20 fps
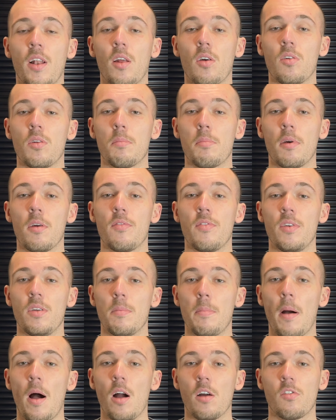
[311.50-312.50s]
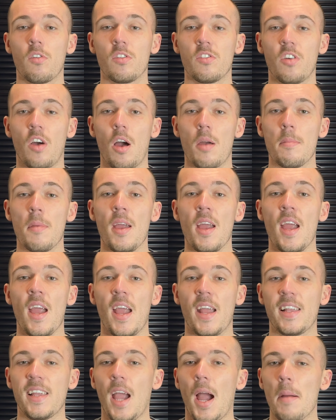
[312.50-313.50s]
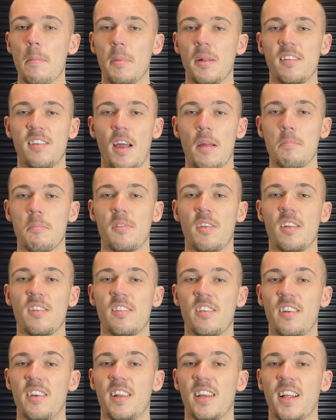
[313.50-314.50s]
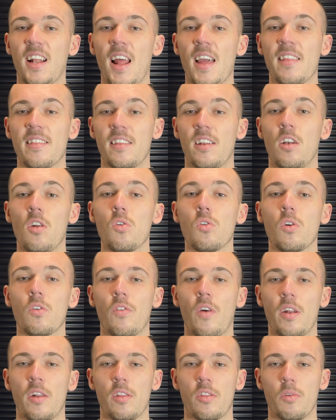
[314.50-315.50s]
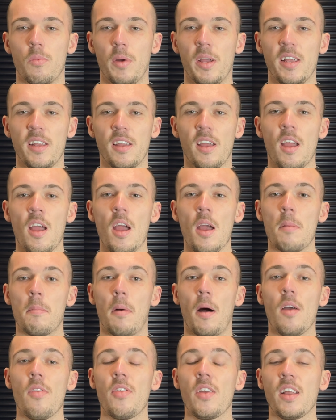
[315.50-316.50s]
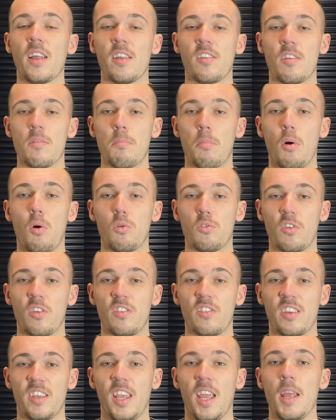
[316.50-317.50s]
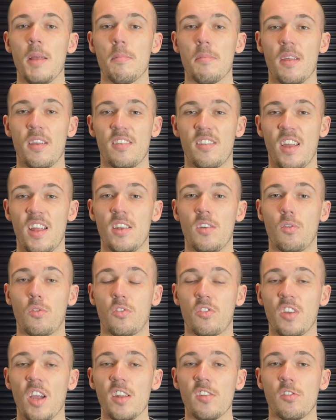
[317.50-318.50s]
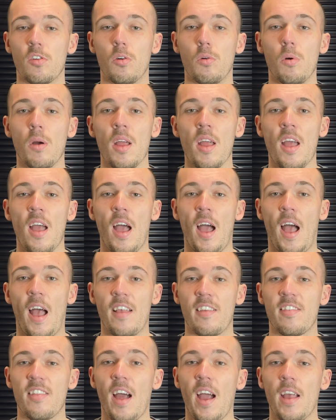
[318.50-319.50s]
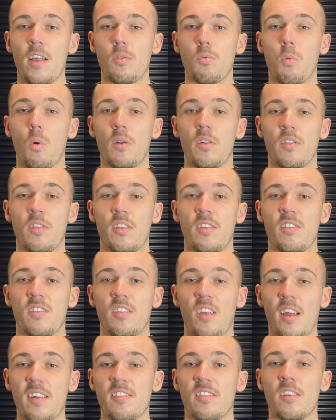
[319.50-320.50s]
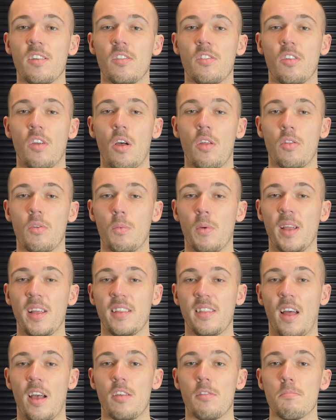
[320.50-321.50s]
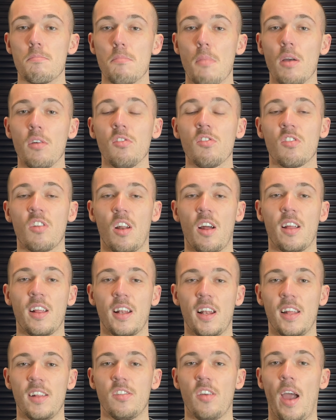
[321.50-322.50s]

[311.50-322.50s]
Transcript: on improving your parkrun time, it can be tempting to neglect the longer run of the week, but I think it's important to keep this in your schedule, as that is one of the sessions of the week that is most likely to